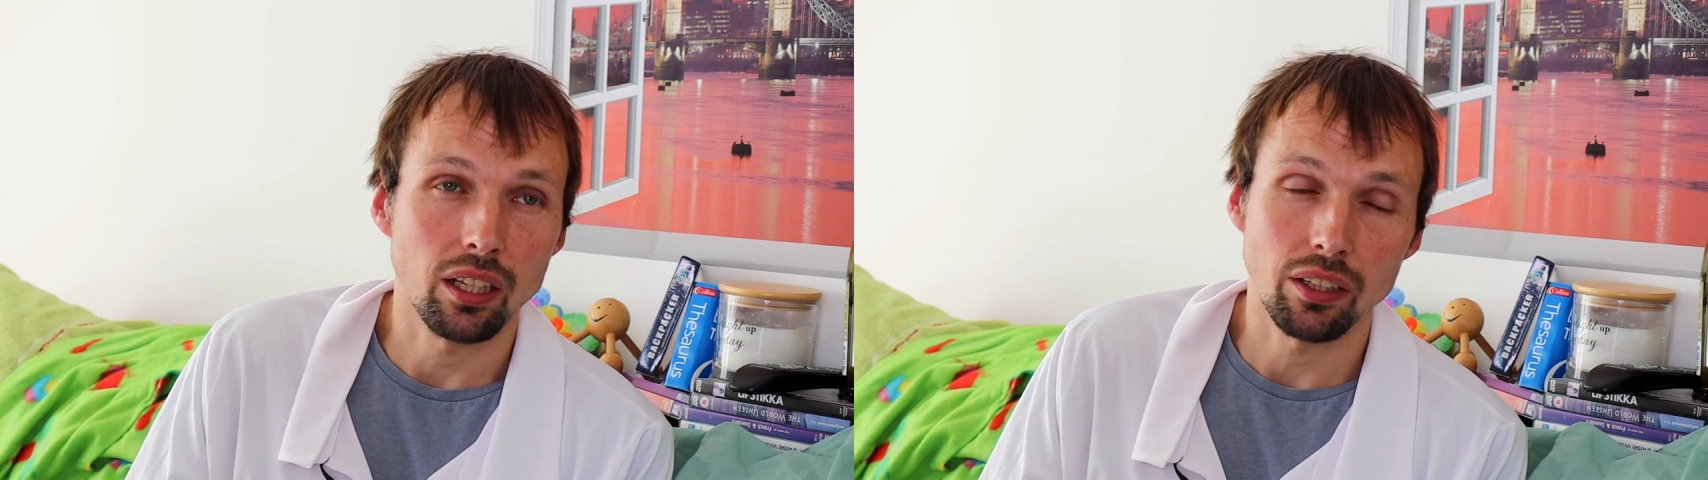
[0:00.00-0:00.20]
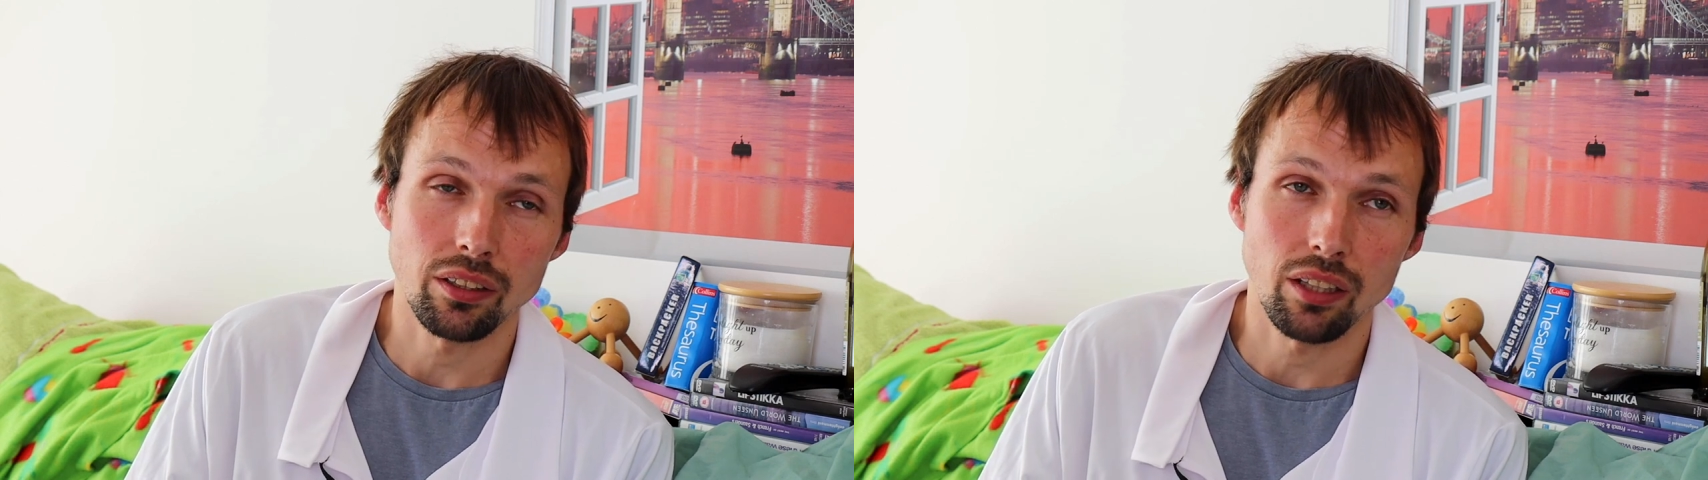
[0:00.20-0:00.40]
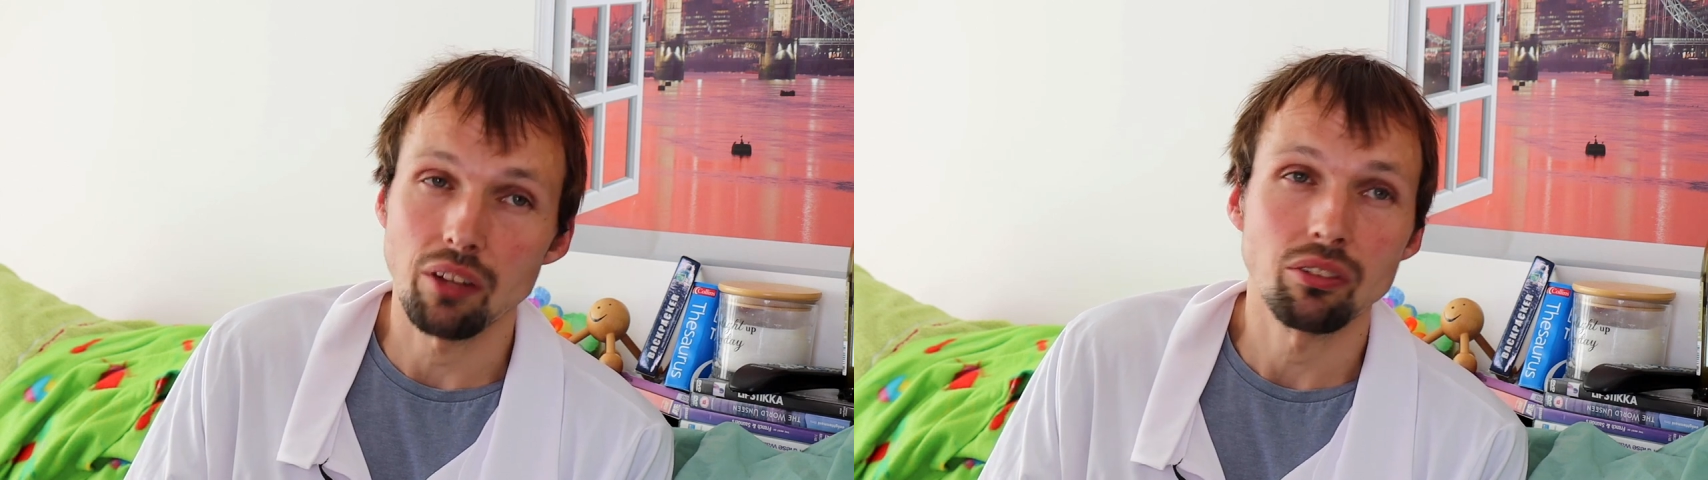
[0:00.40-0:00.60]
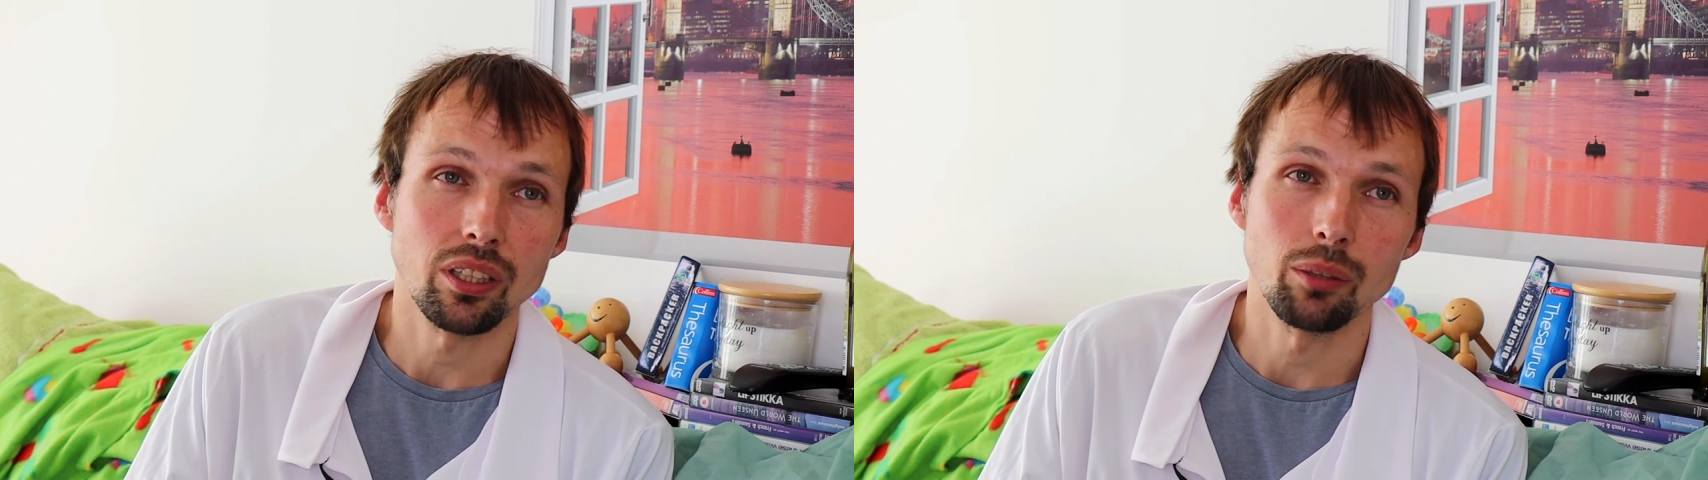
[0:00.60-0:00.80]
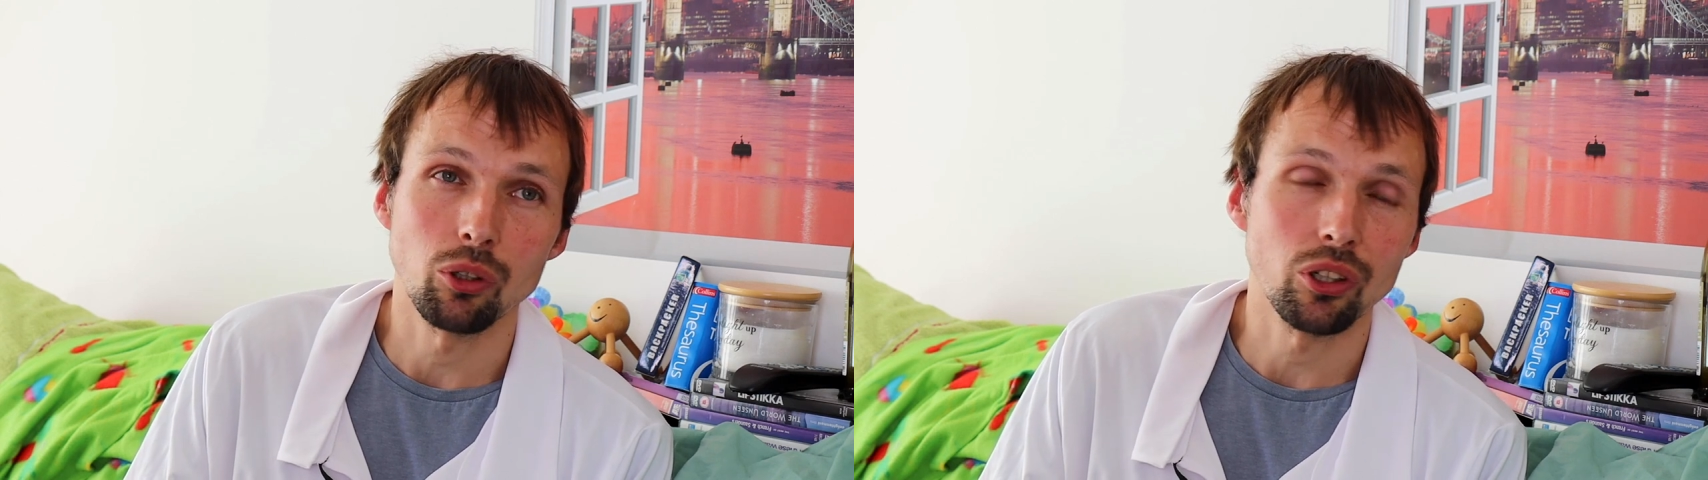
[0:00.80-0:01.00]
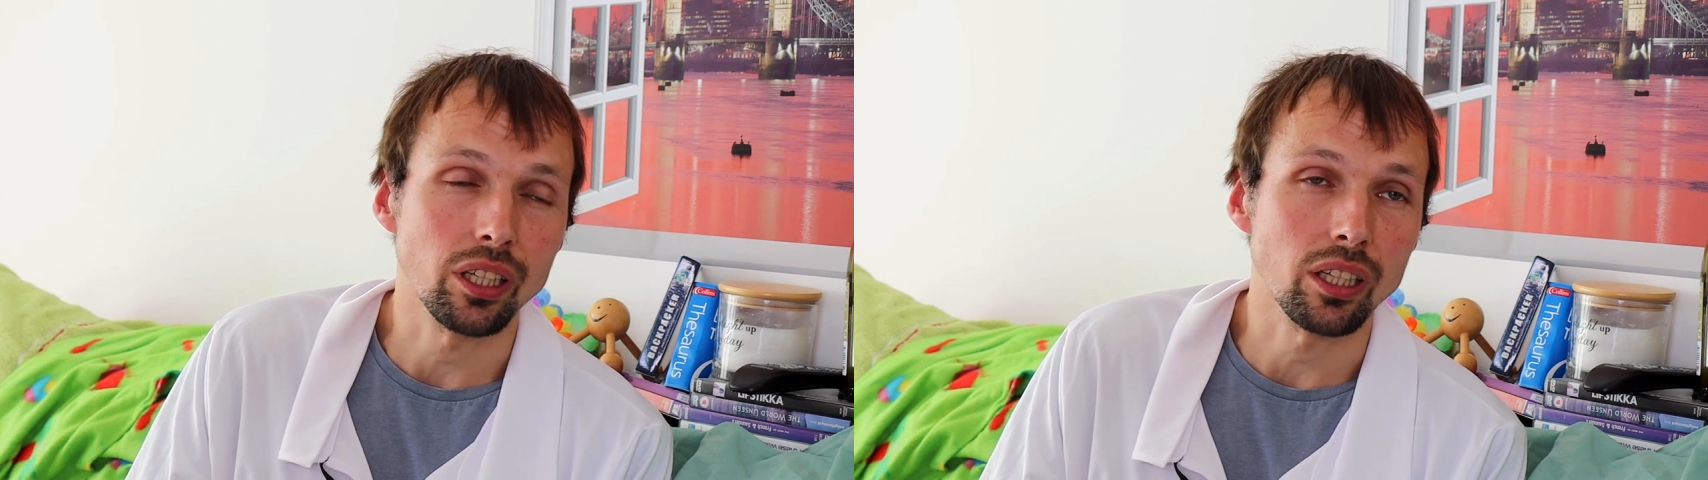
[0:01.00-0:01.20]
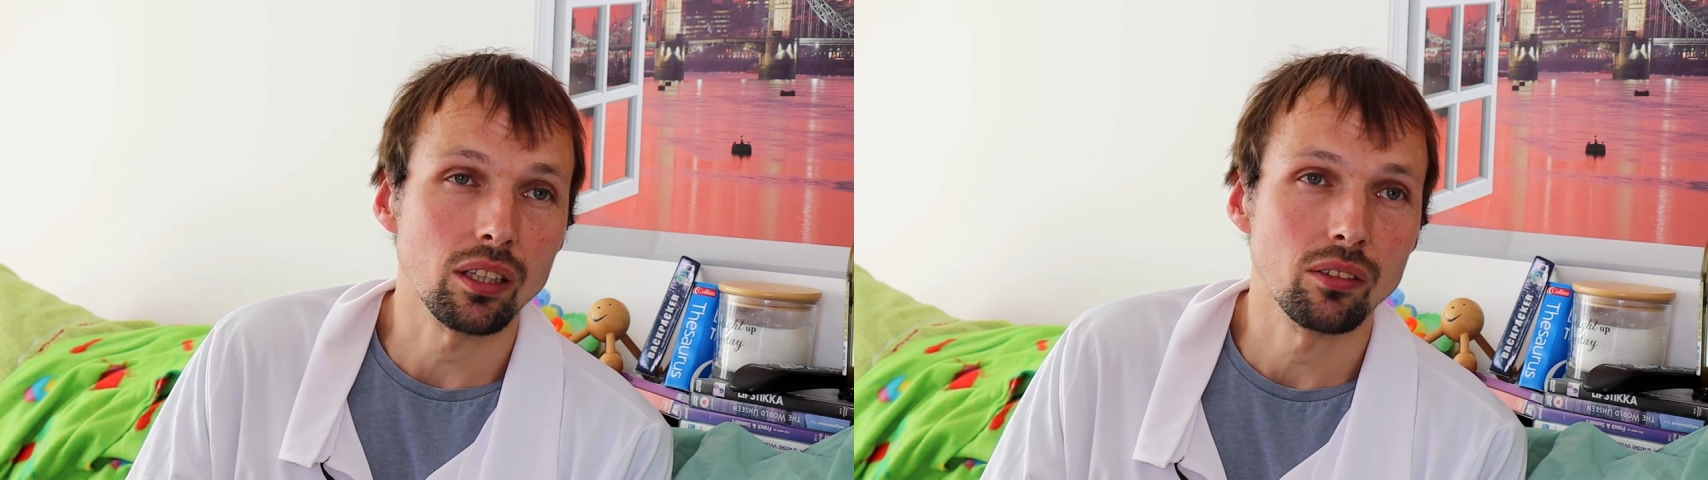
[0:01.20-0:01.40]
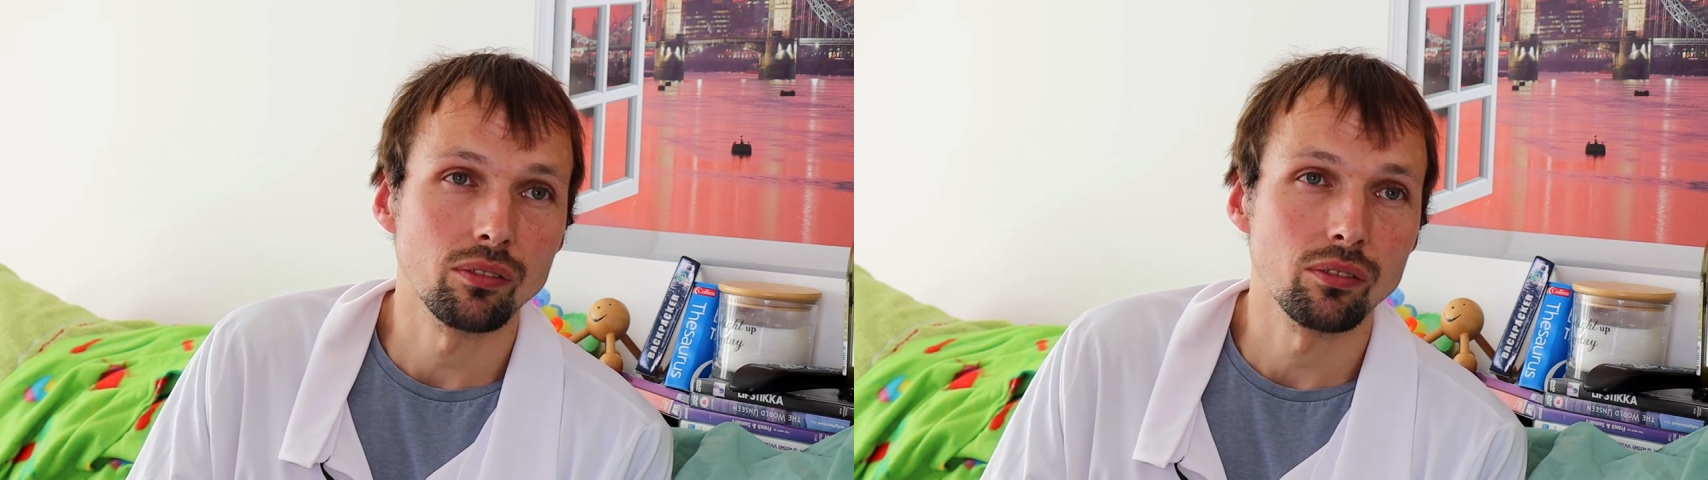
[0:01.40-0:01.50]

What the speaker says: and left in the morning.